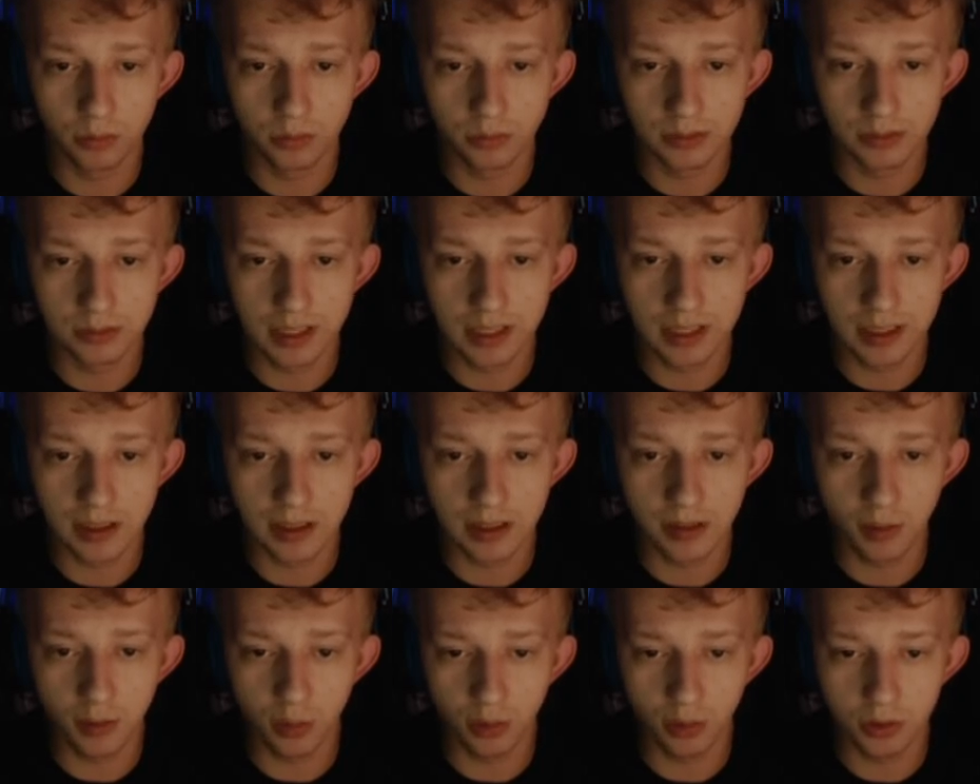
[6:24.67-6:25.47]
like, in
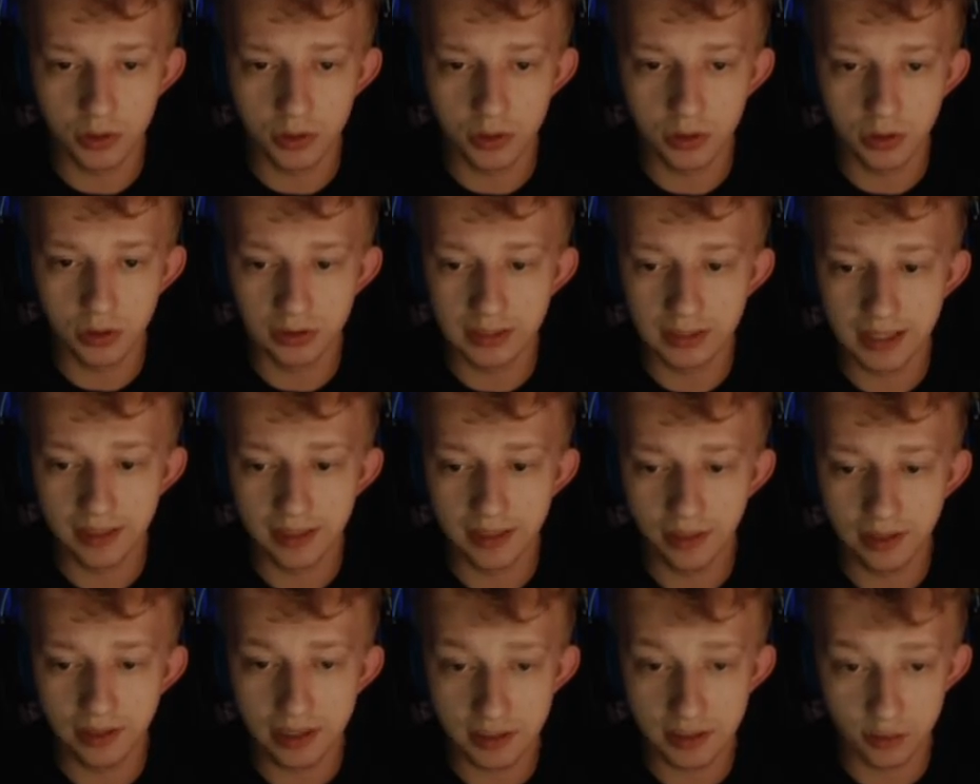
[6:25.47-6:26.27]
order to let
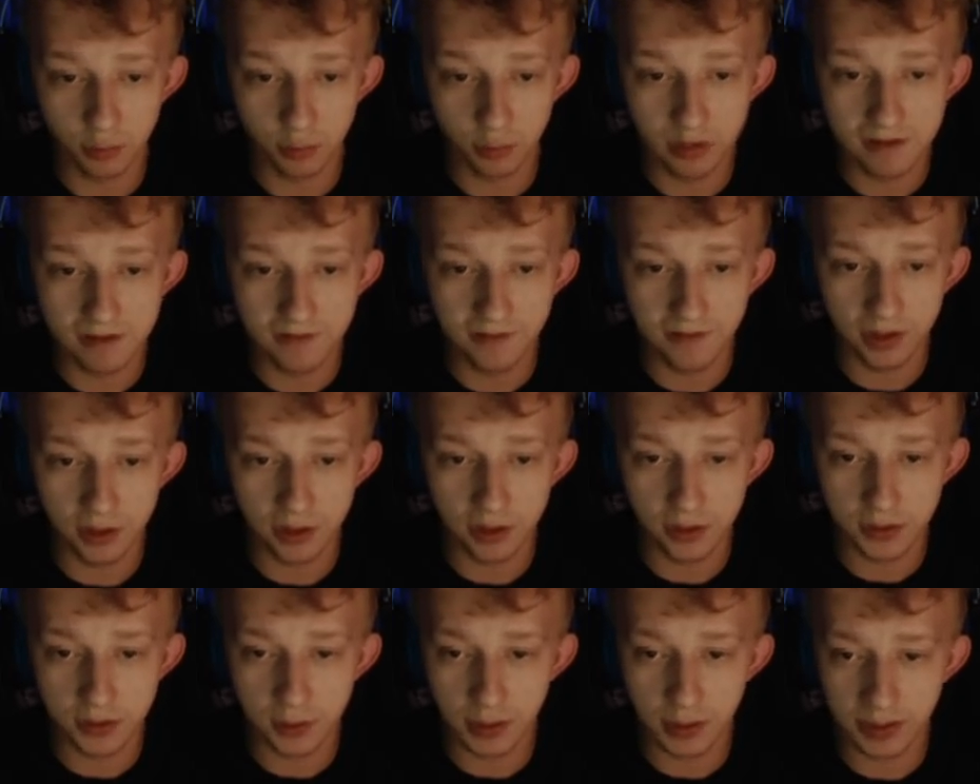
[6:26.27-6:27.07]
things refill
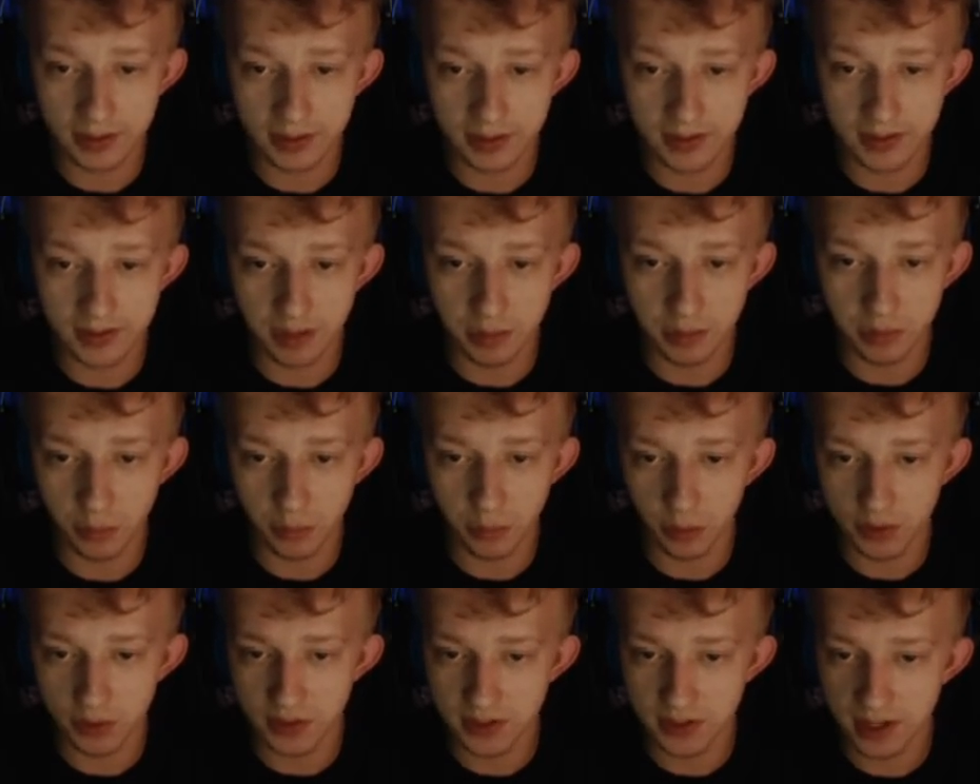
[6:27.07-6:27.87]
so I could summon
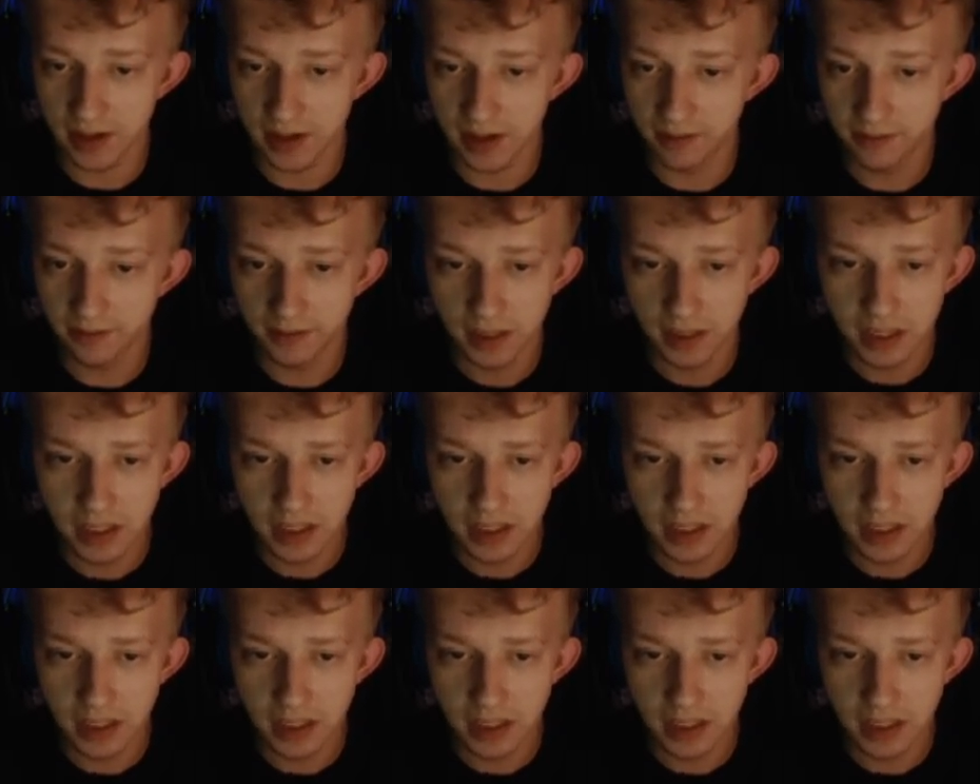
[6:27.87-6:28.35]
more stuff.